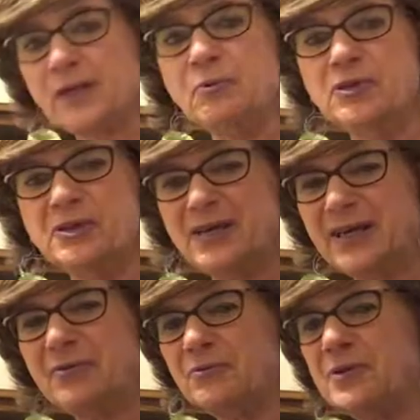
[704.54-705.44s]
Which is
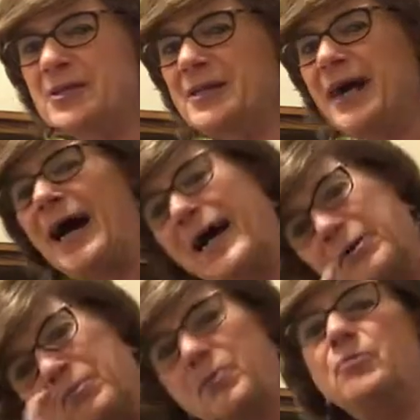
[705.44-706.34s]
kind of the reason I
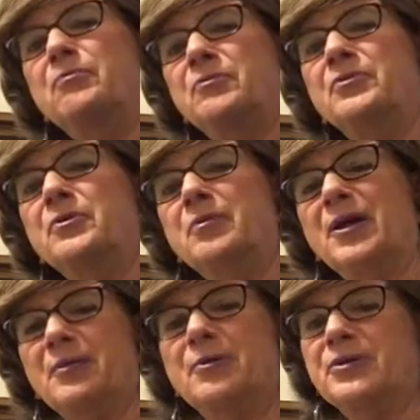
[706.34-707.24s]
moved to the
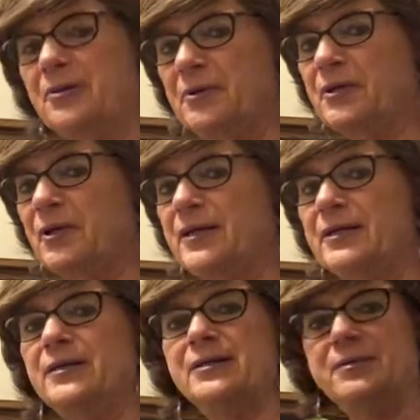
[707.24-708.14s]
Black Bush. I really like
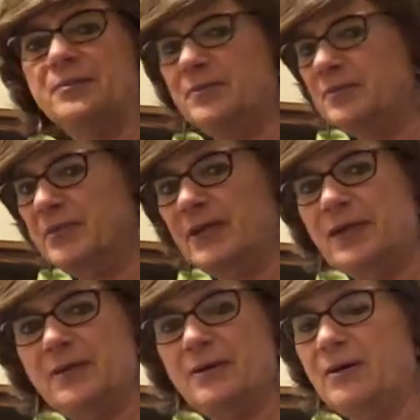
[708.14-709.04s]
it. And I get
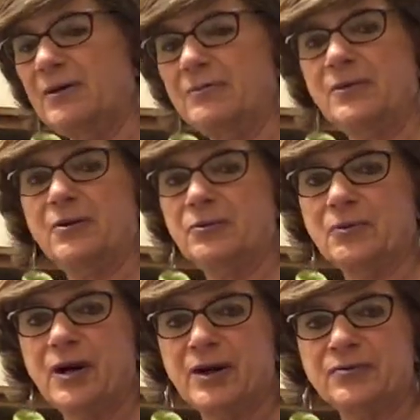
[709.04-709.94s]
it on the
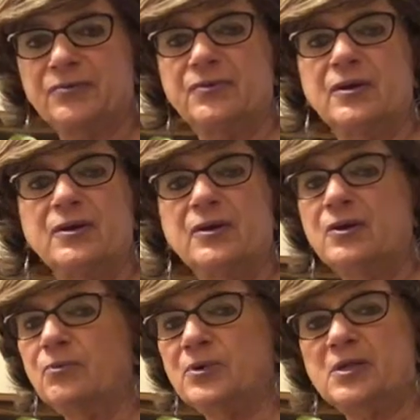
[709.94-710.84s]
rocks
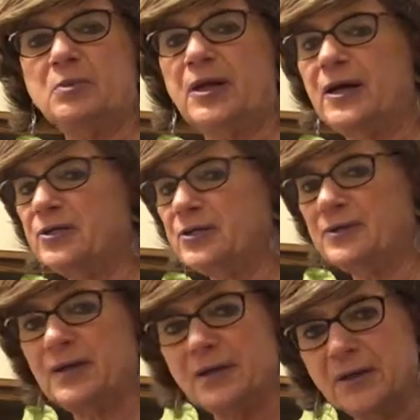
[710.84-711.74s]
with a splash.
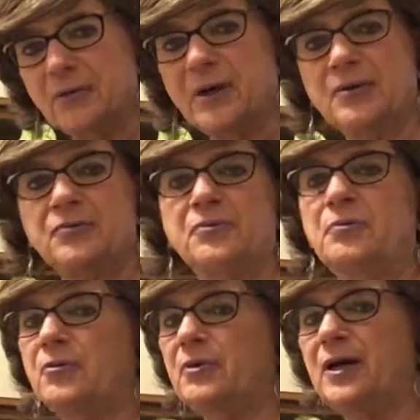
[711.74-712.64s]
I go out
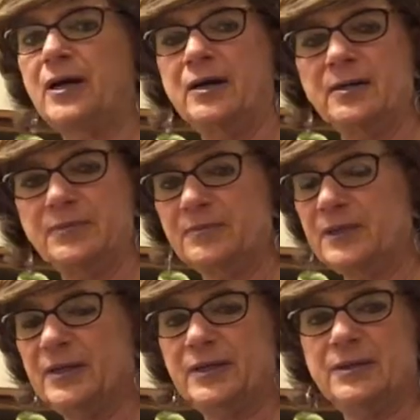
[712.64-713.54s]
somewhere
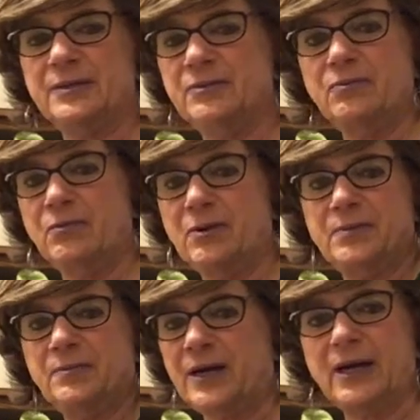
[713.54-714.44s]
and want
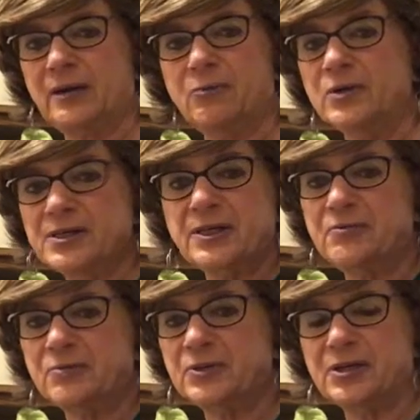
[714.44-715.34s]
whiskey,
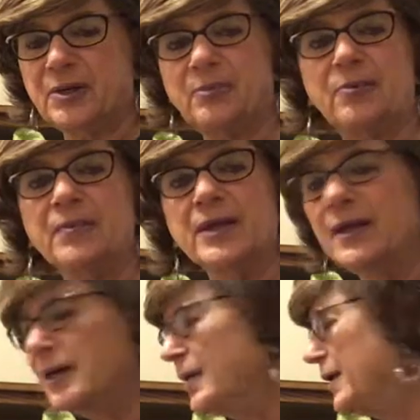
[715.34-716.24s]
for example.
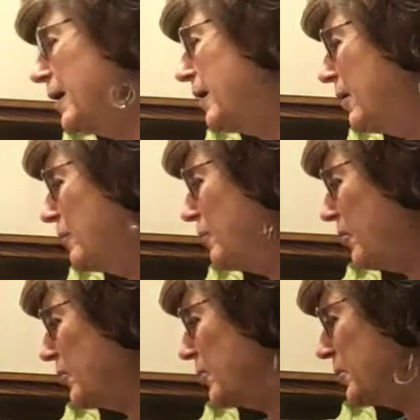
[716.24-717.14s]

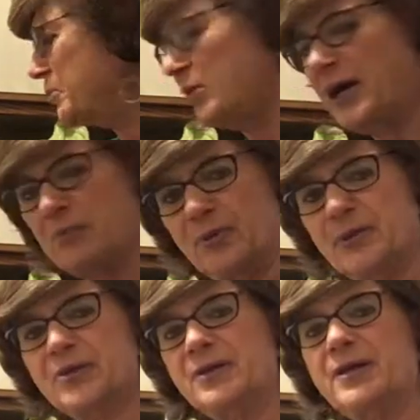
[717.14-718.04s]
Frequently it's Black
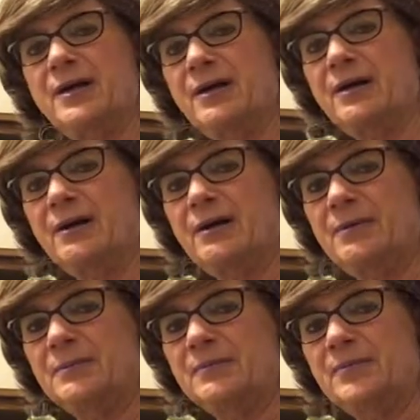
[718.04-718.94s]
Bush
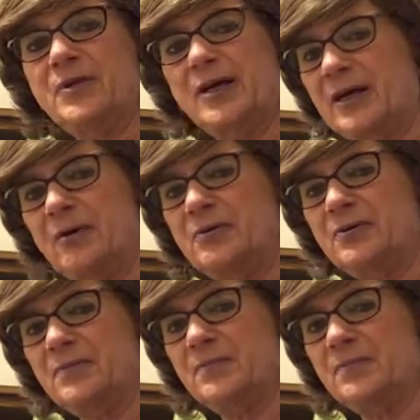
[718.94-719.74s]
that I go to.